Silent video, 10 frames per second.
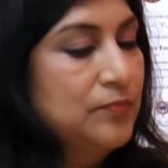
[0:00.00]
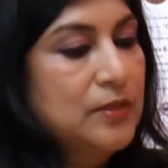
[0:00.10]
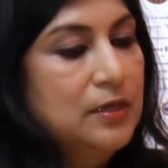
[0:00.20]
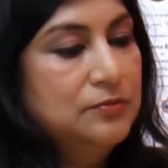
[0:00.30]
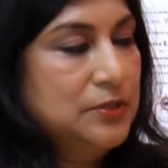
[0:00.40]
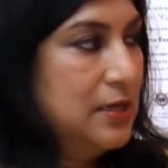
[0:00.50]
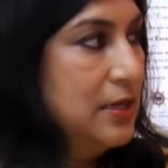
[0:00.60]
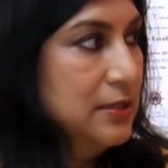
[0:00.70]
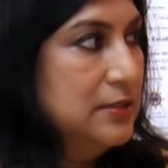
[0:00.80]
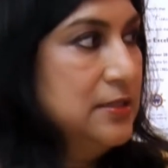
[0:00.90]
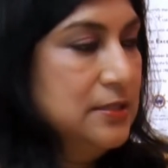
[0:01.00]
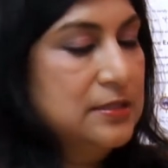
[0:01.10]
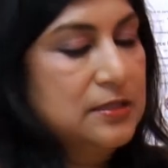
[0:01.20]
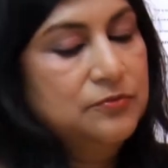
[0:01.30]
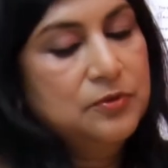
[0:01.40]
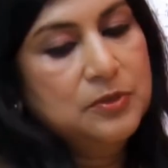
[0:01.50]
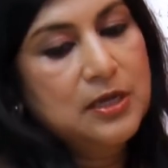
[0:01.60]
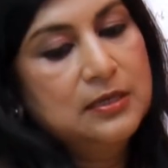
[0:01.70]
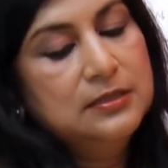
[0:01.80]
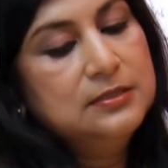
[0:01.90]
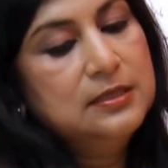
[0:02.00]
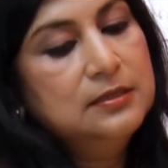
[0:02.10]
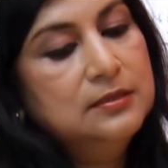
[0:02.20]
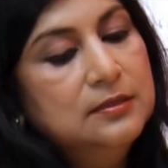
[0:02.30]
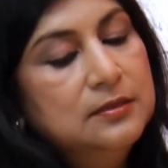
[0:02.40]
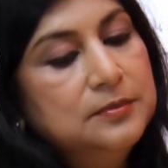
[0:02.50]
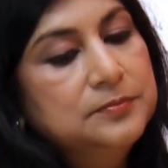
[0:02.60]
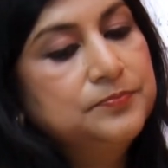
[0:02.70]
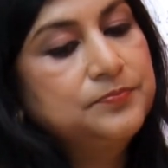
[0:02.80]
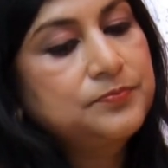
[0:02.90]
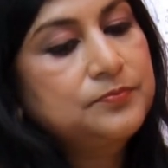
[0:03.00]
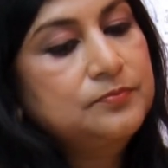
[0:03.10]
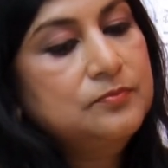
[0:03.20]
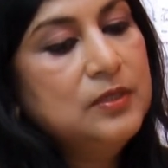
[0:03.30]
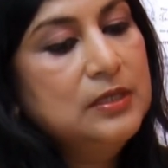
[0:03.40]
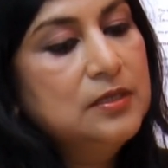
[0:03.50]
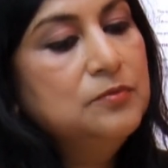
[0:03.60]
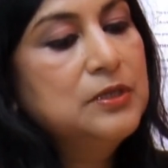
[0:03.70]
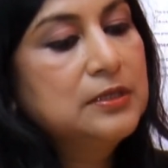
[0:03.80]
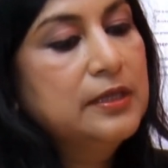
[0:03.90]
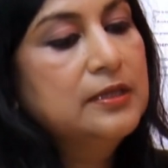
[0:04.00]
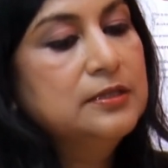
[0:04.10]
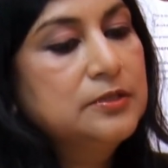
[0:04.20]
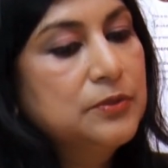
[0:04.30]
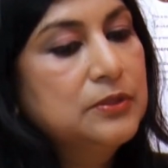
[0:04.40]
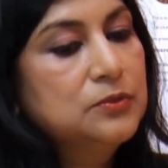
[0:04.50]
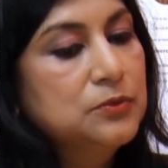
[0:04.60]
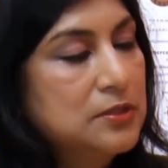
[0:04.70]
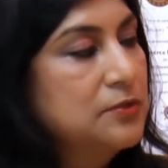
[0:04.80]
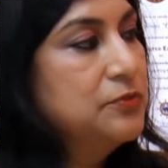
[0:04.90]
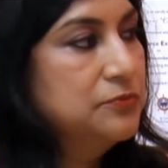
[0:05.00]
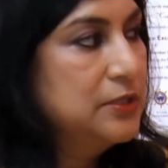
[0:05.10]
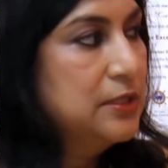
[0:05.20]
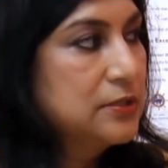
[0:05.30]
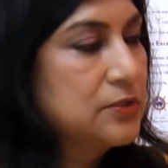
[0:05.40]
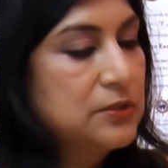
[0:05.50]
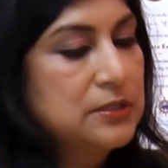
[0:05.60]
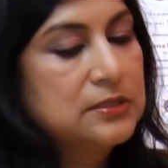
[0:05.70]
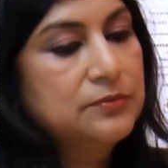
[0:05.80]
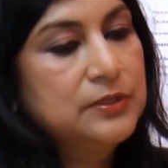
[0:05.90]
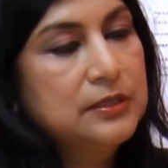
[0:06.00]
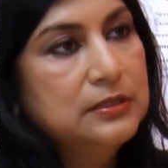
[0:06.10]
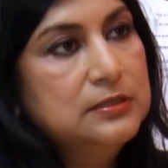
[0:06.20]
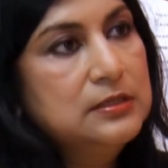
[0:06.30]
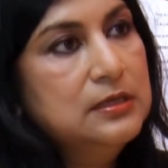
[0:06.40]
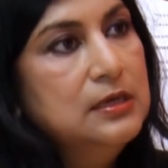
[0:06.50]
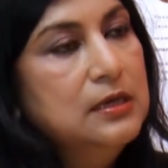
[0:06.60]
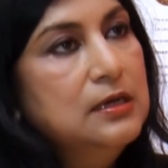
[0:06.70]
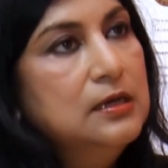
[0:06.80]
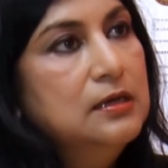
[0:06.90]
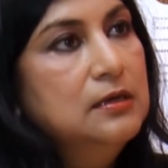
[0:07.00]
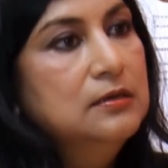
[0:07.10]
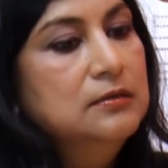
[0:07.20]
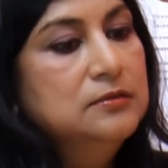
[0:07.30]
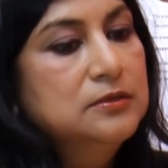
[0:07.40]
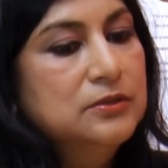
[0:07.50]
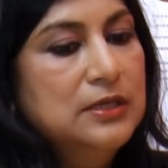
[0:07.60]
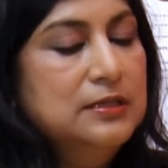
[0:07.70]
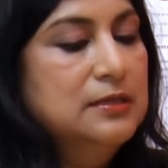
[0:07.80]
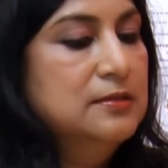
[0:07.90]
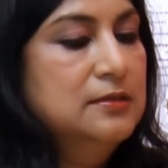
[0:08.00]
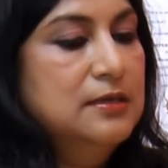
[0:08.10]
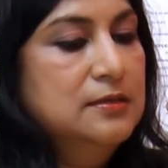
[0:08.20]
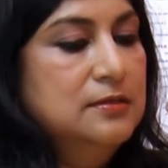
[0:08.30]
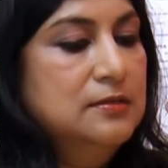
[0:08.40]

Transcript: after Cargill's, straight from Cargill's, and I worked there till 2015. So that's 7 years. So I think that